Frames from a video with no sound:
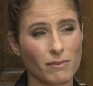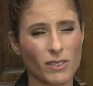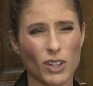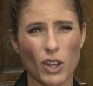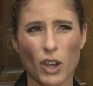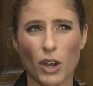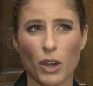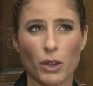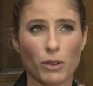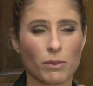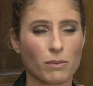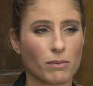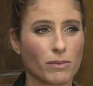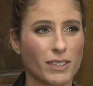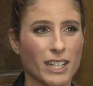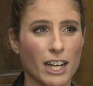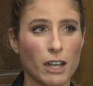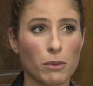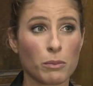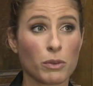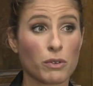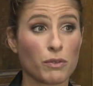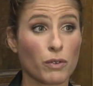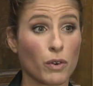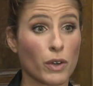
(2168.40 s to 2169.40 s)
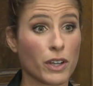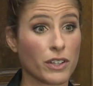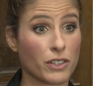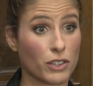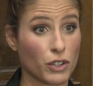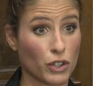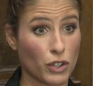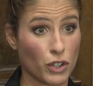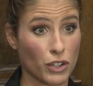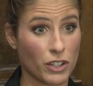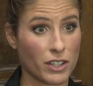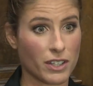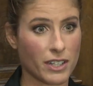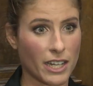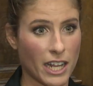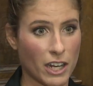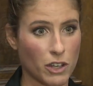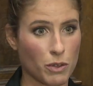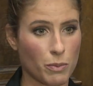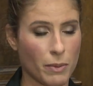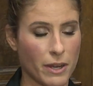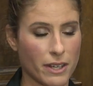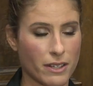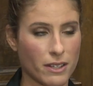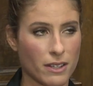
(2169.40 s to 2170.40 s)
no. Terrible voice, good
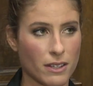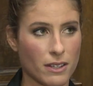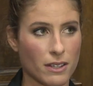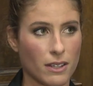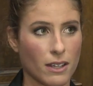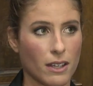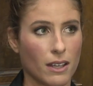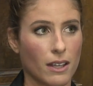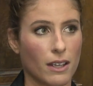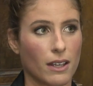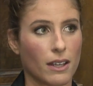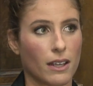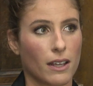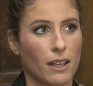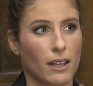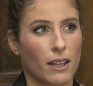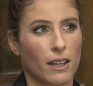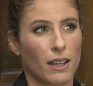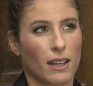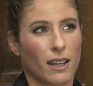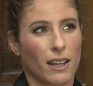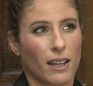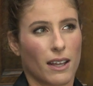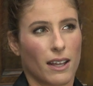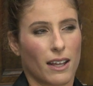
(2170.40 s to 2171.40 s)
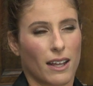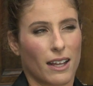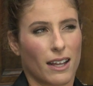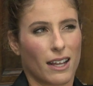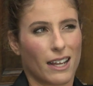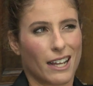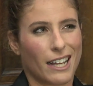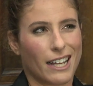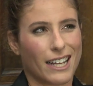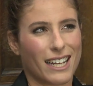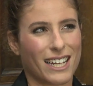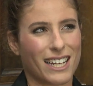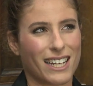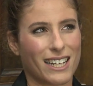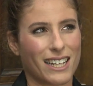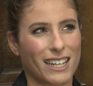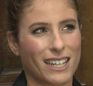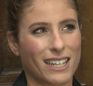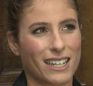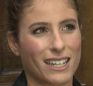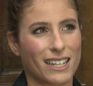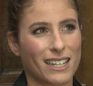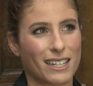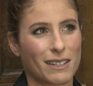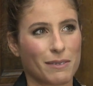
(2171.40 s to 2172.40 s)
stage presence.
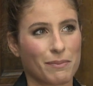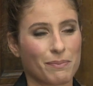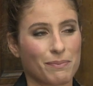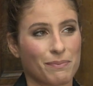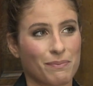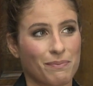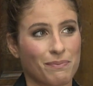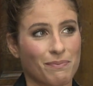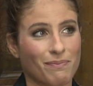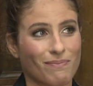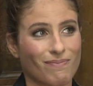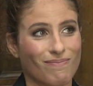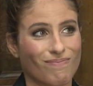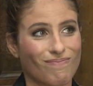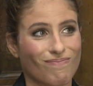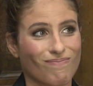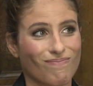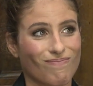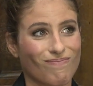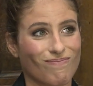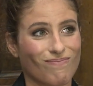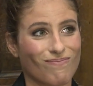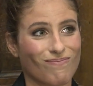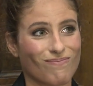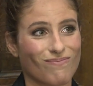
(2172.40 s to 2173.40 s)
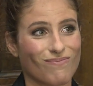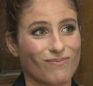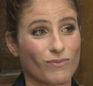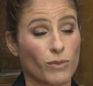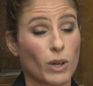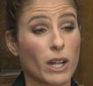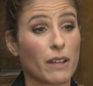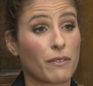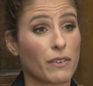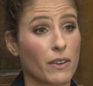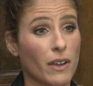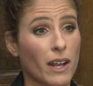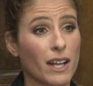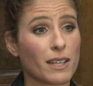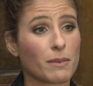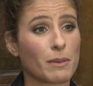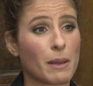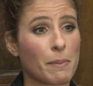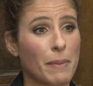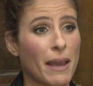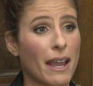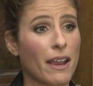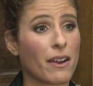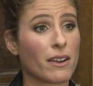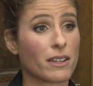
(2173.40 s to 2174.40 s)
Um, well, if you ask my
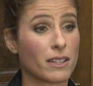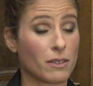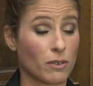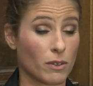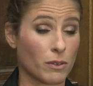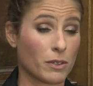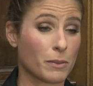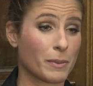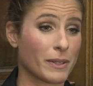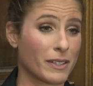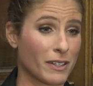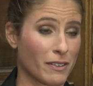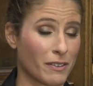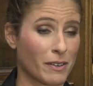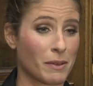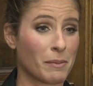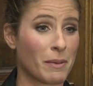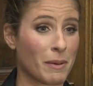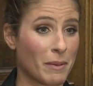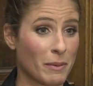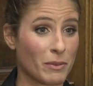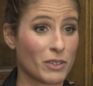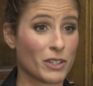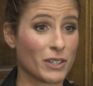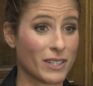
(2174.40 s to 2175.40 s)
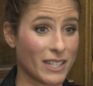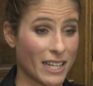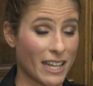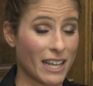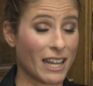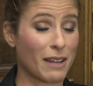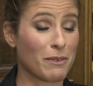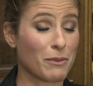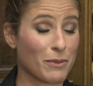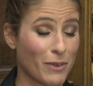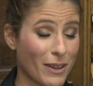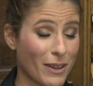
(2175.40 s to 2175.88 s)
parents, or specifically my mum, she'd say I,